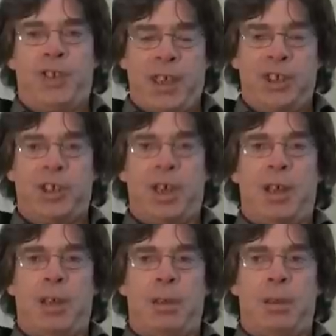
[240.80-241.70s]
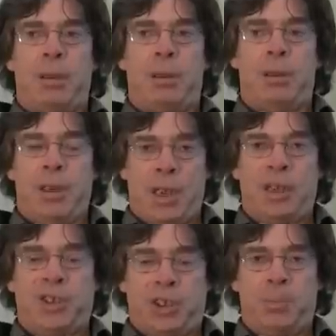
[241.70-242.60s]
data
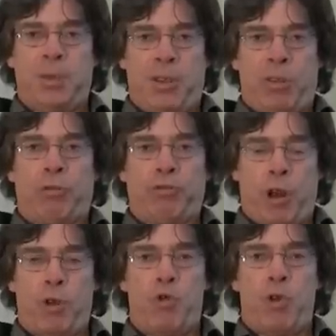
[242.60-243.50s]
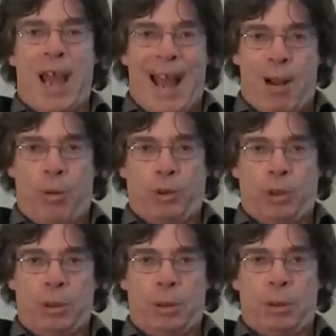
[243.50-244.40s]
needs to be thrown
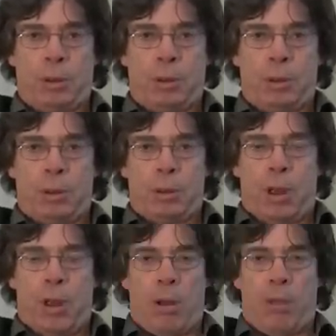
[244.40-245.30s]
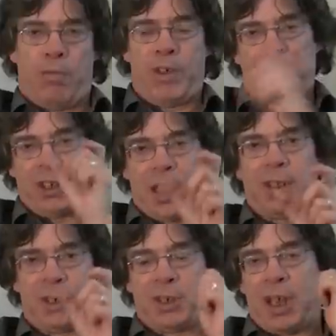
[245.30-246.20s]
out of his
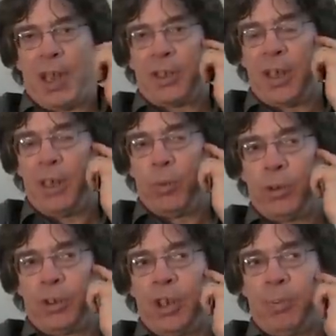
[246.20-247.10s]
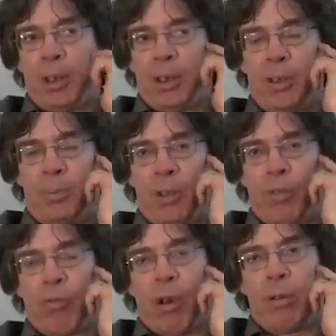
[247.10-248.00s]
data set, it will typically be
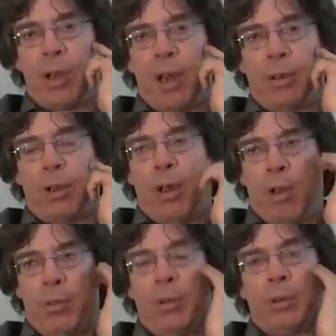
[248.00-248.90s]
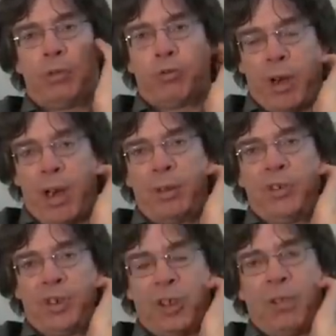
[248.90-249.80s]
thrown out on the
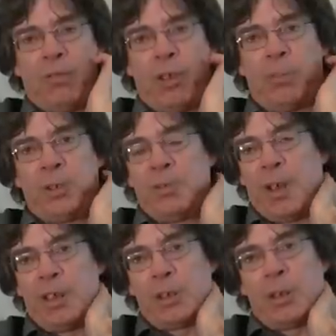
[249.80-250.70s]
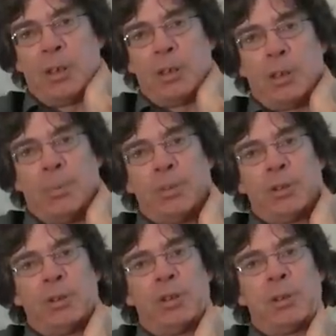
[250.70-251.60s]
grounds of observational
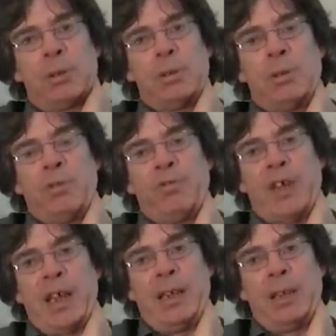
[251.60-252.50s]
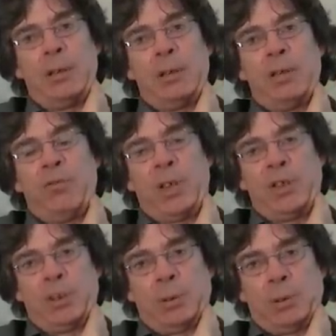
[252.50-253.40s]
incompetence or failure of one
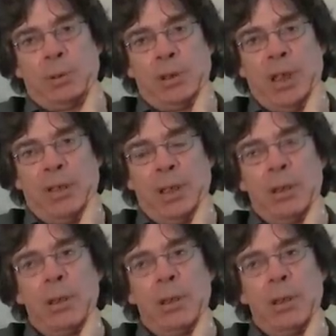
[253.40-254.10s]
sort or another.